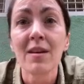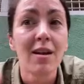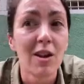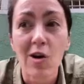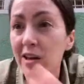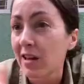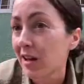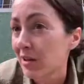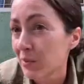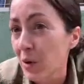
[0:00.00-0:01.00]
logging
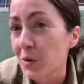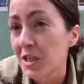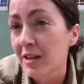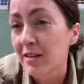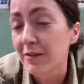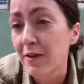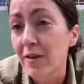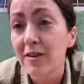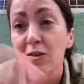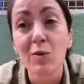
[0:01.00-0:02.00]
and poaching in the forest,